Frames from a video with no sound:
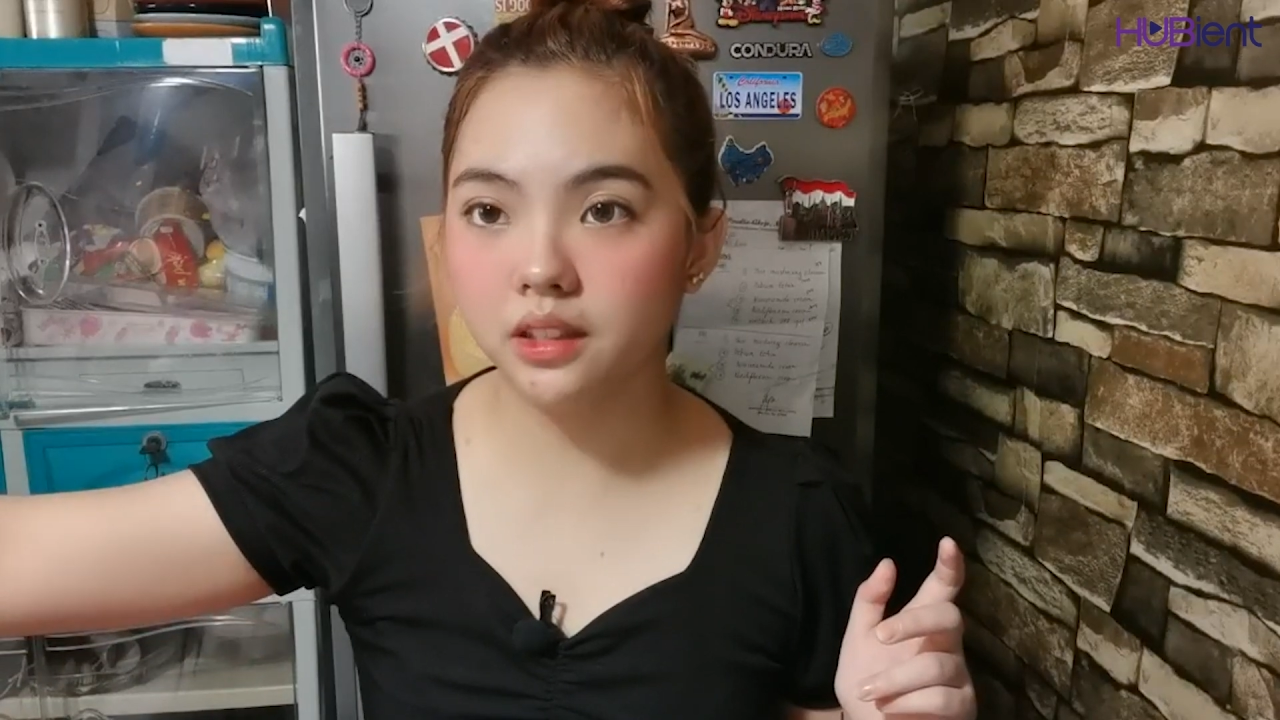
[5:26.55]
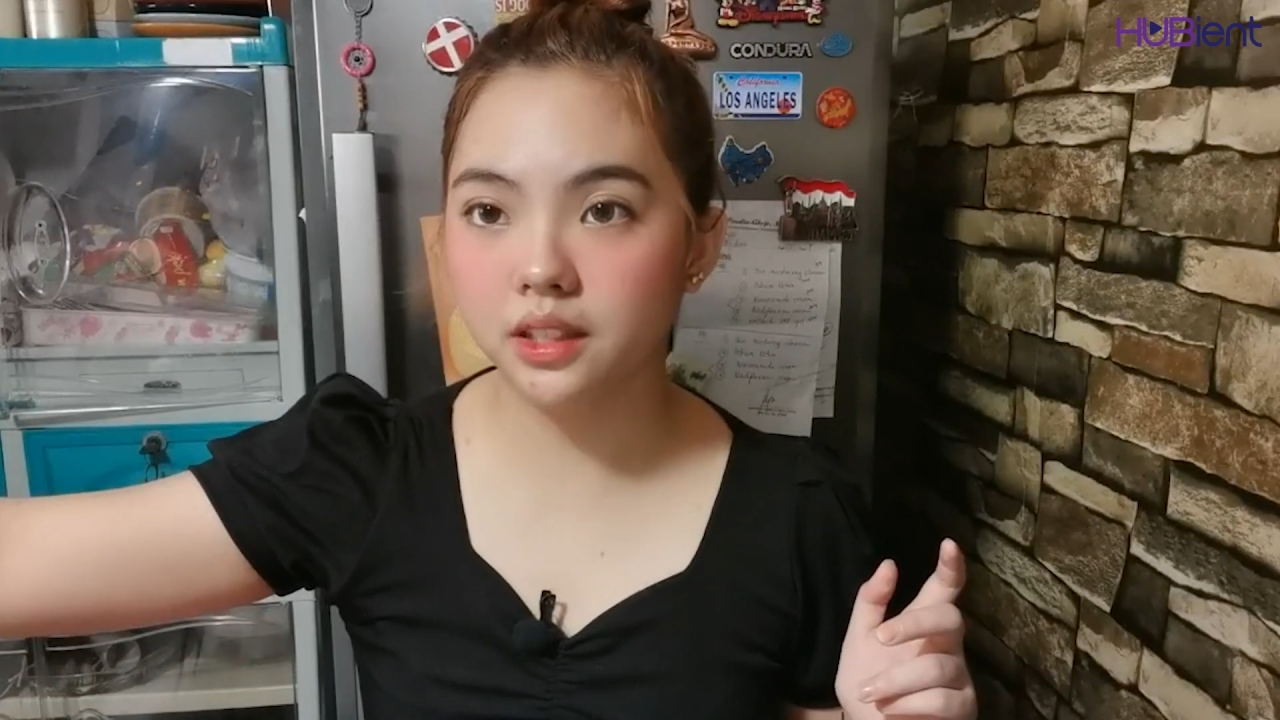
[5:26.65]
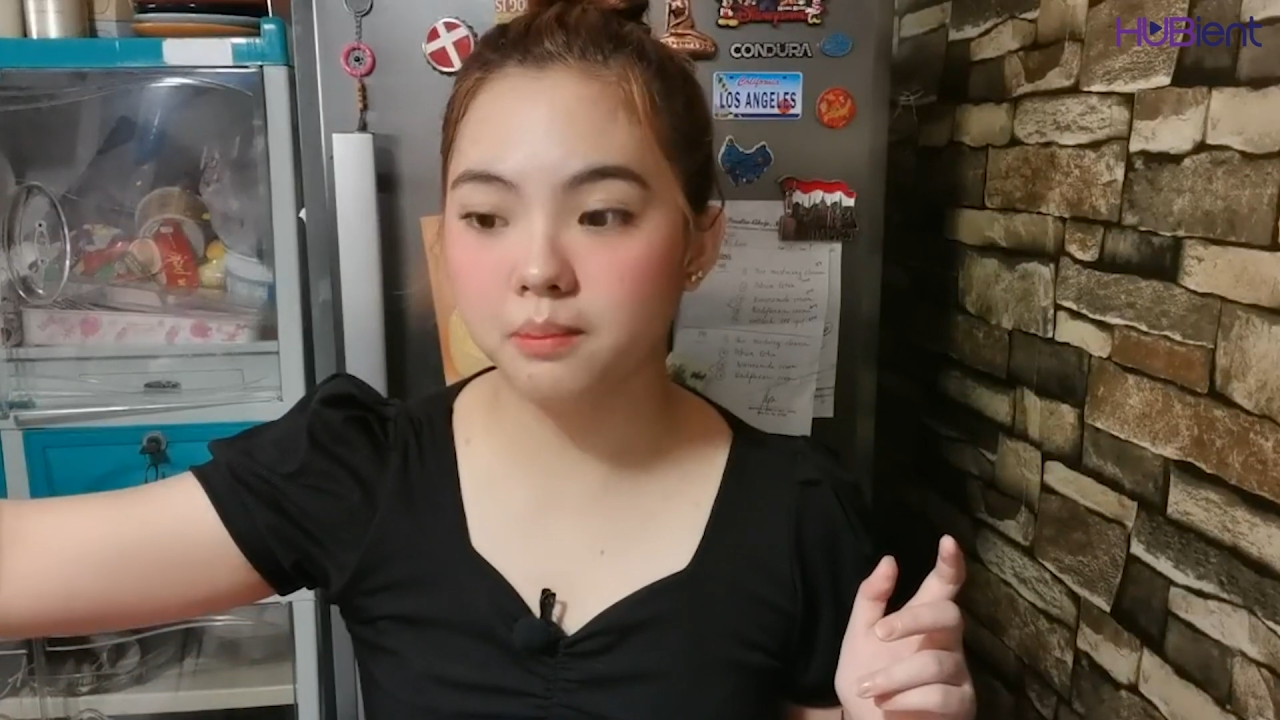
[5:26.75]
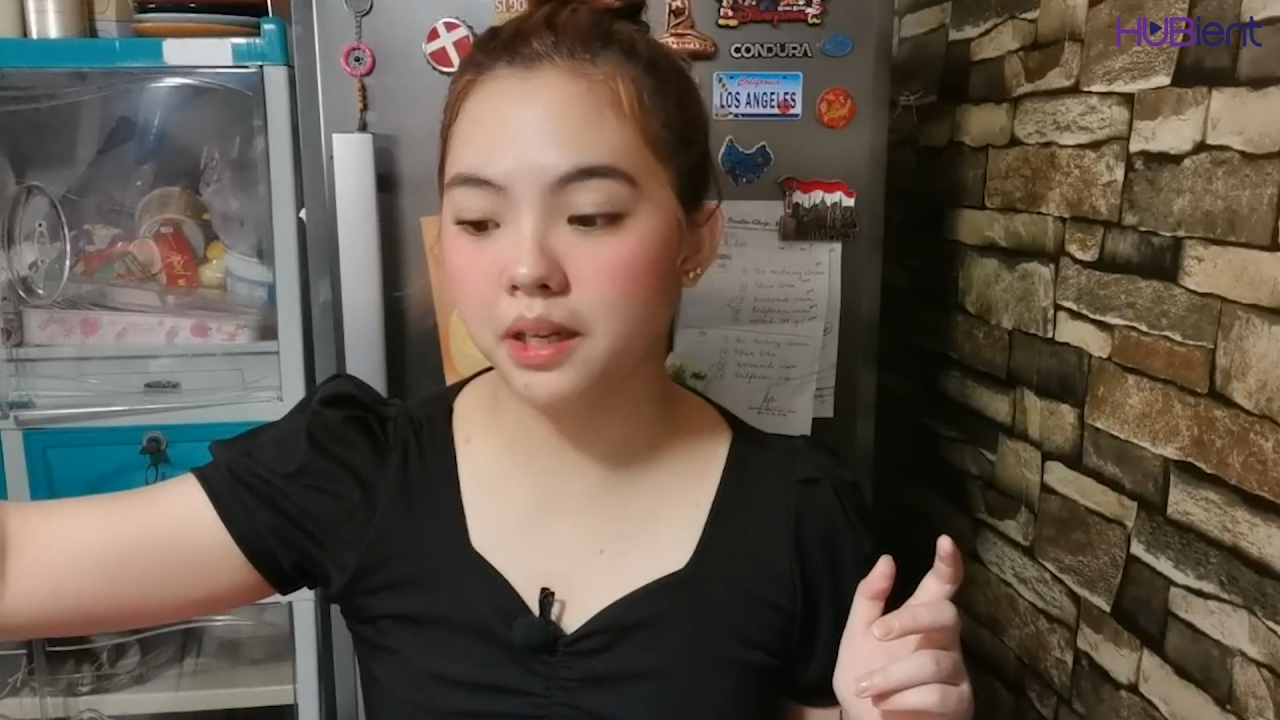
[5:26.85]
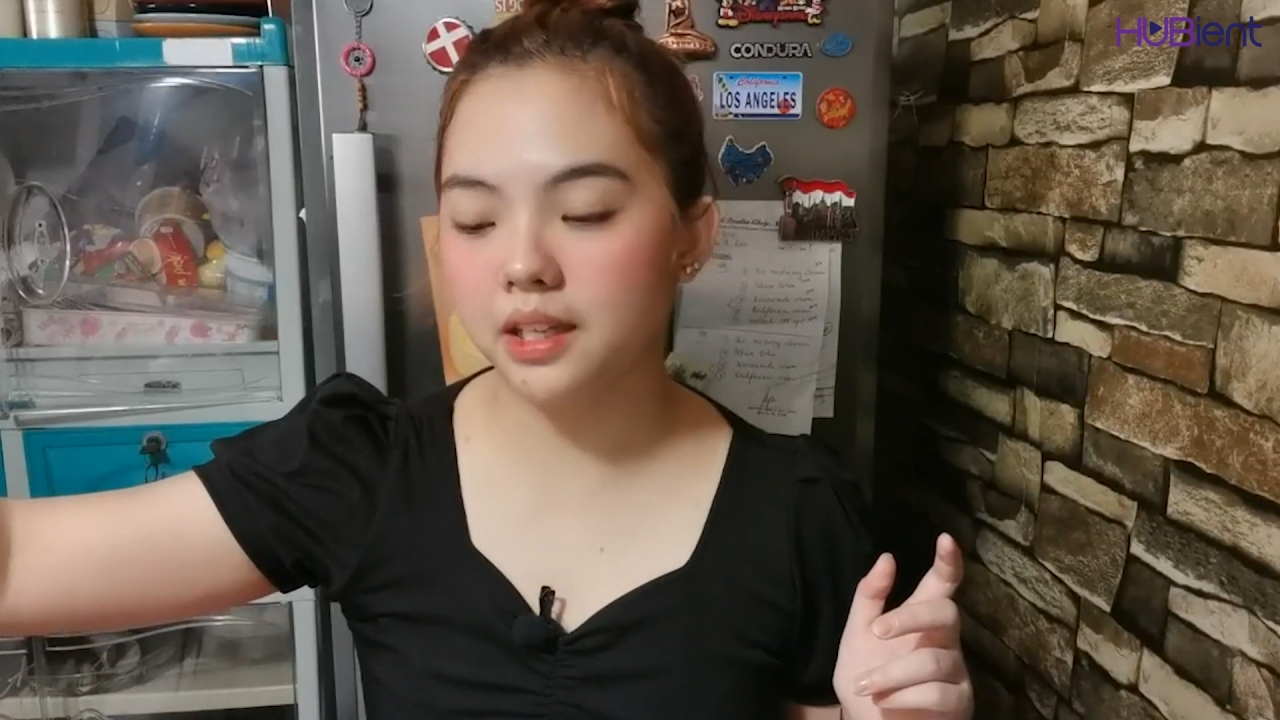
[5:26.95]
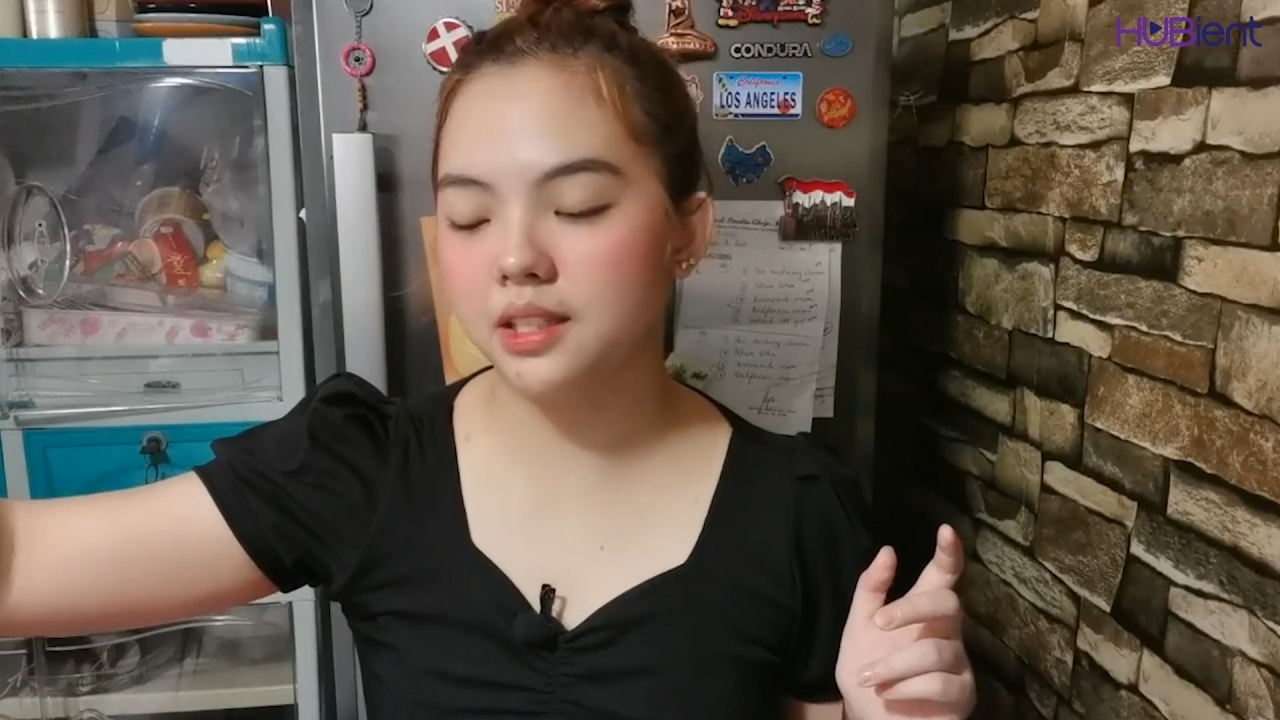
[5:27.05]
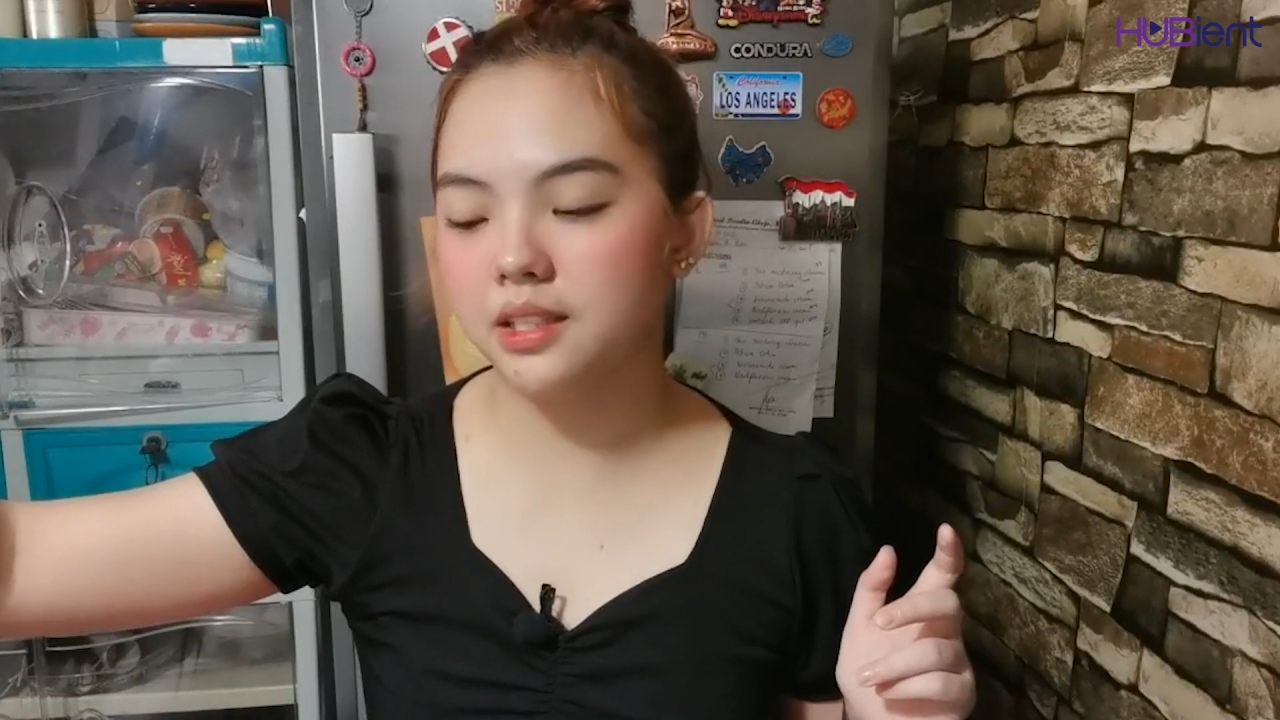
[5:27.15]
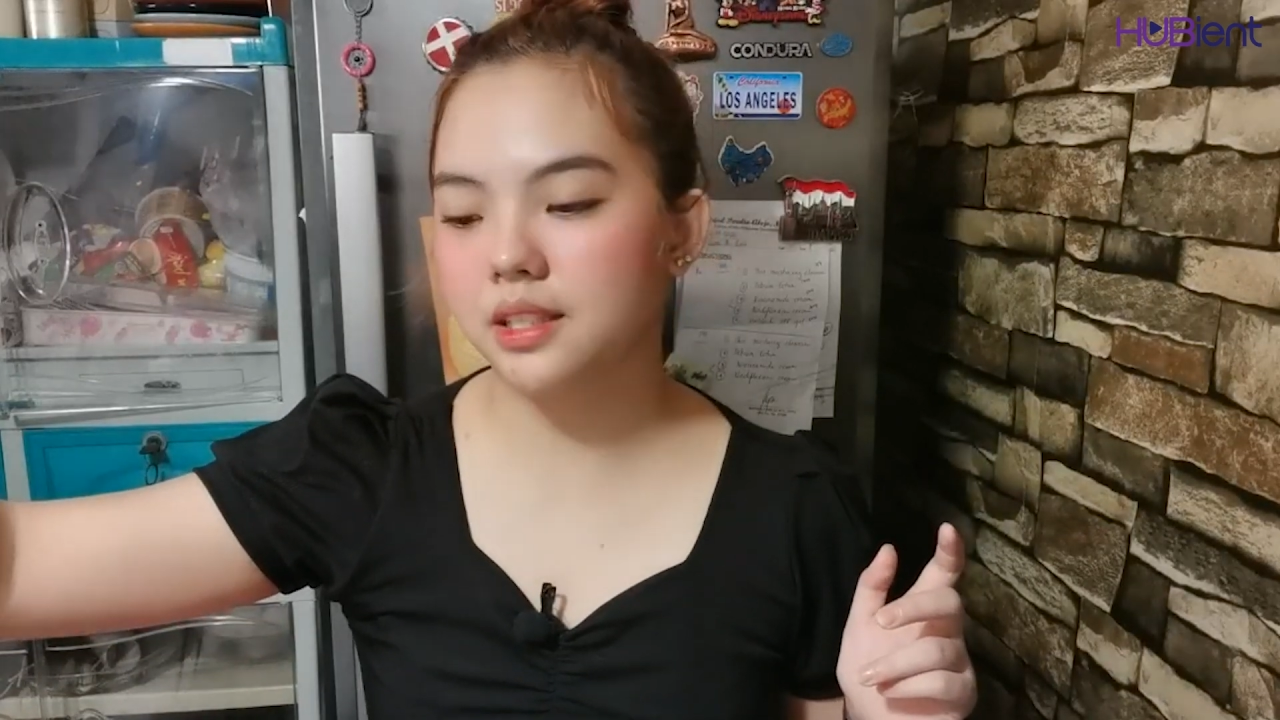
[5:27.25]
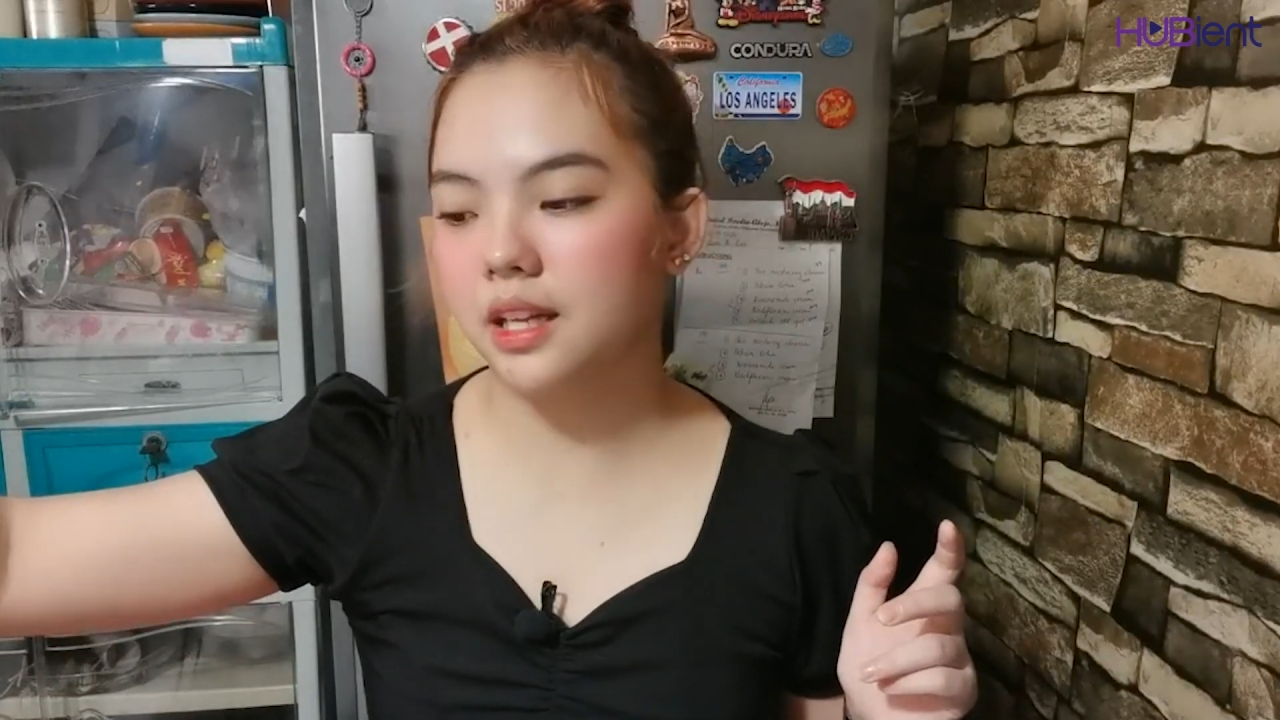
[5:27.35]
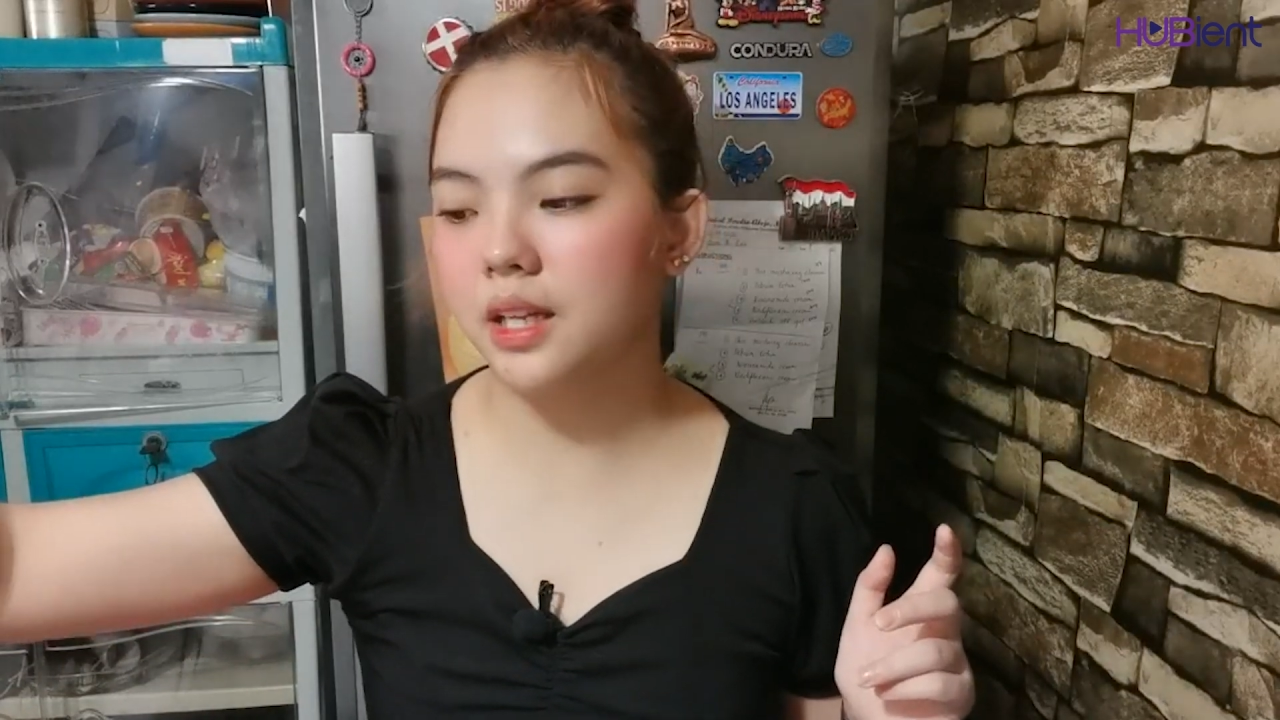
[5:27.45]
in Mang
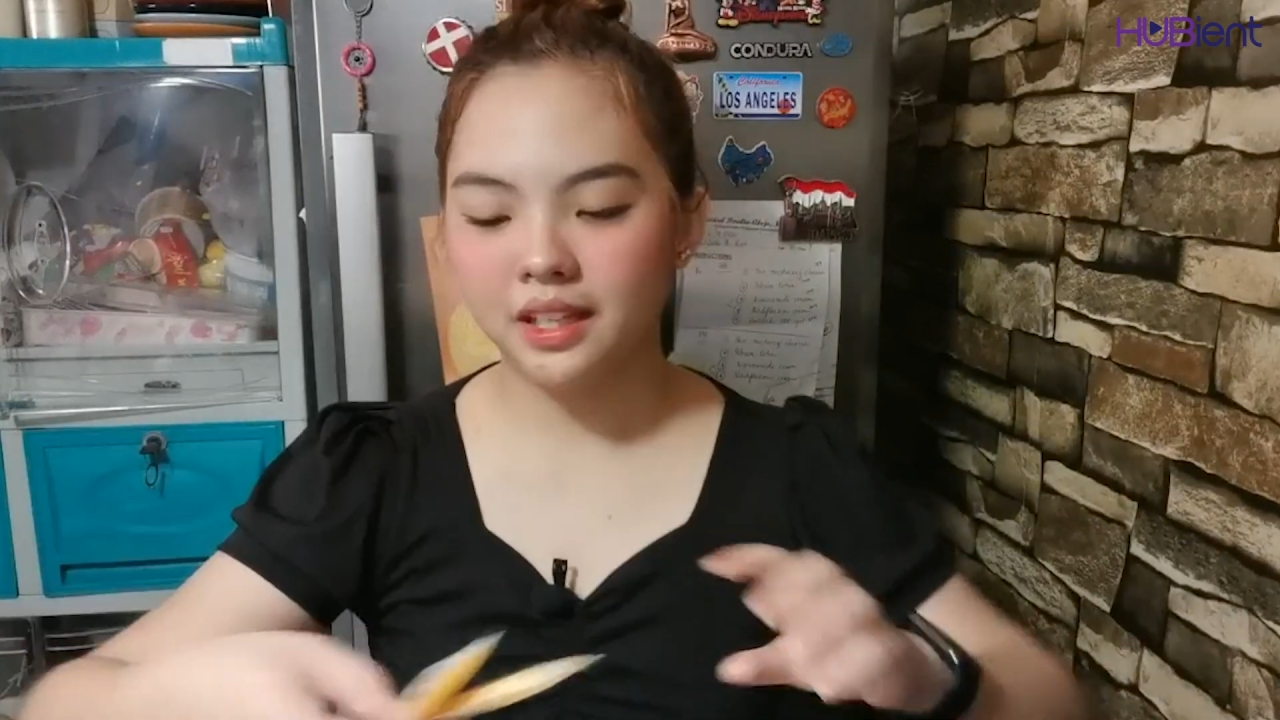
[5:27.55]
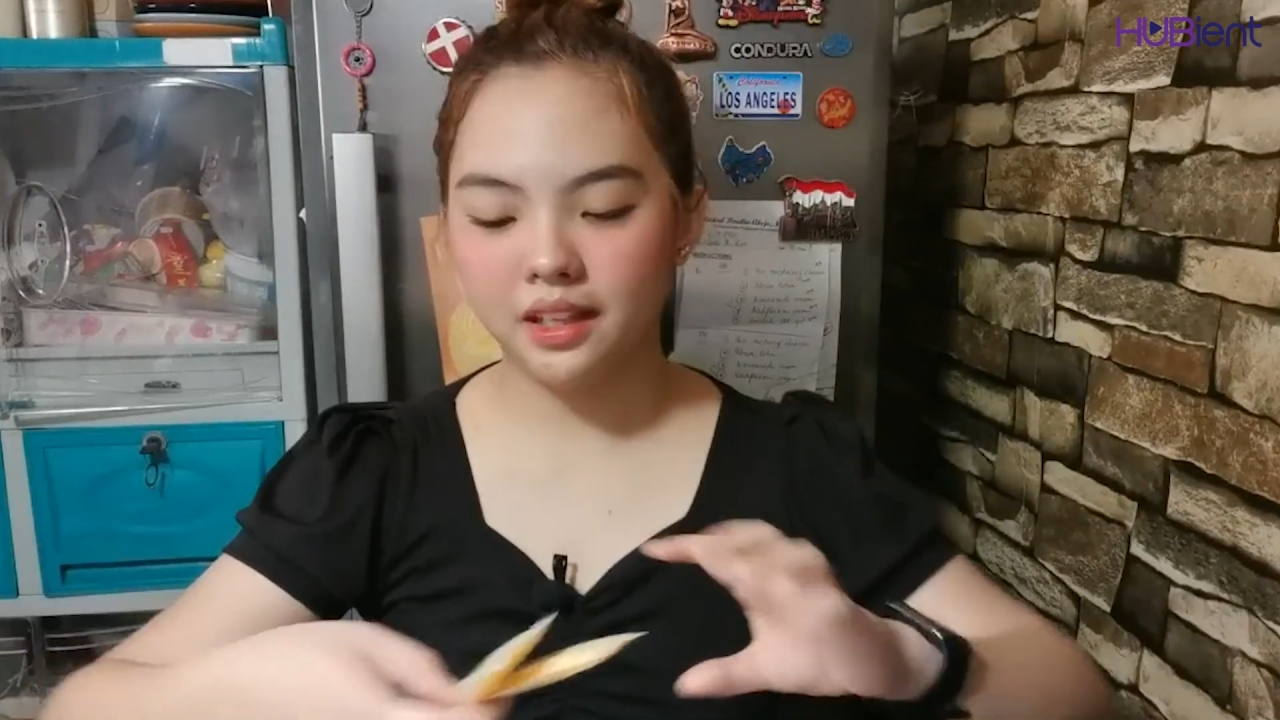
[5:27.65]
Inasal.